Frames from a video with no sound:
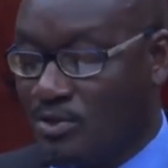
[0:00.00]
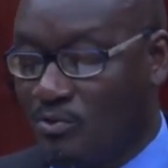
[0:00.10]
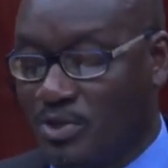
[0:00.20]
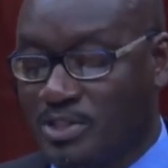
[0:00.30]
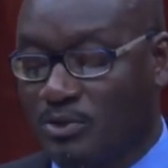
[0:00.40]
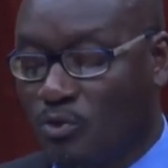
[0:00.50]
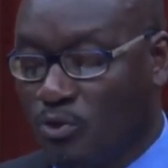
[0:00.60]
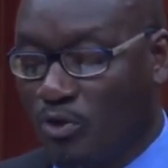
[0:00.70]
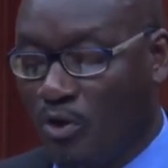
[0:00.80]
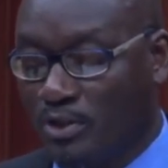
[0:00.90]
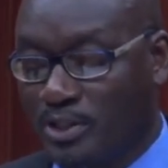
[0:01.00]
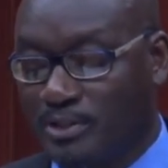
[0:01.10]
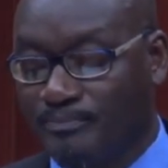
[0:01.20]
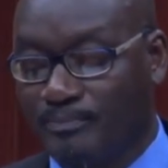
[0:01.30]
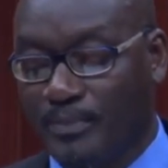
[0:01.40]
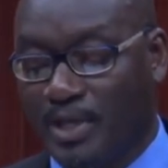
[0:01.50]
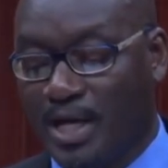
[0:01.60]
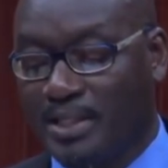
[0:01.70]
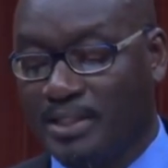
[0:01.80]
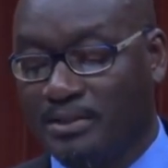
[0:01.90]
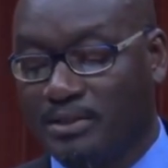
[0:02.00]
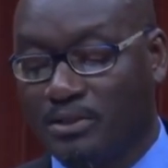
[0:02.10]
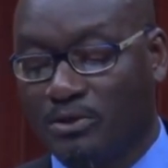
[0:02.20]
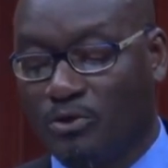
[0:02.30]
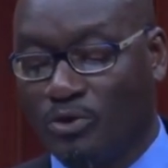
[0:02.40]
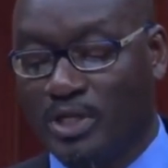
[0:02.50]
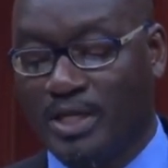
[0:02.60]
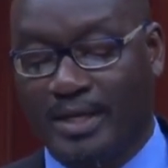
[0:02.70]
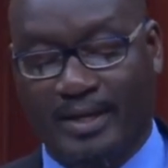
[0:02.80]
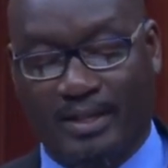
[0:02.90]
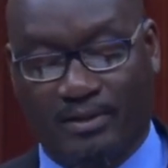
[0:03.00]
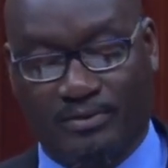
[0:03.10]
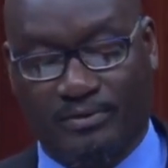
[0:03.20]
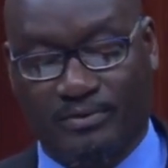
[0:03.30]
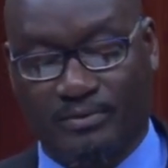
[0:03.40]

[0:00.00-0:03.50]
was in good order and in good health.